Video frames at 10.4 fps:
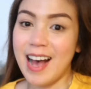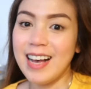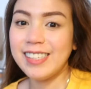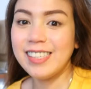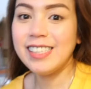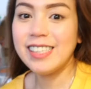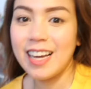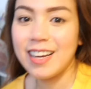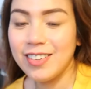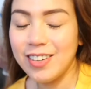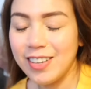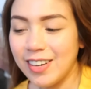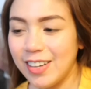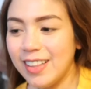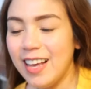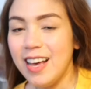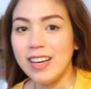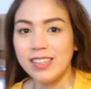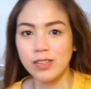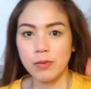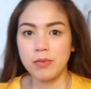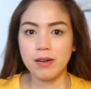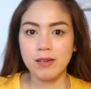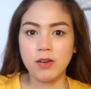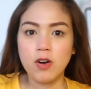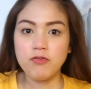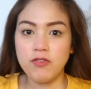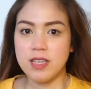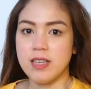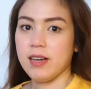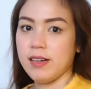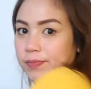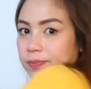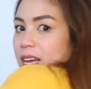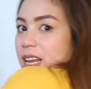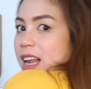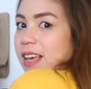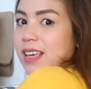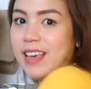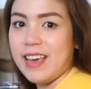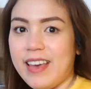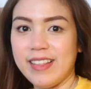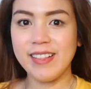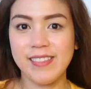Achi Sharon. Sobrang comfy niya. I like it.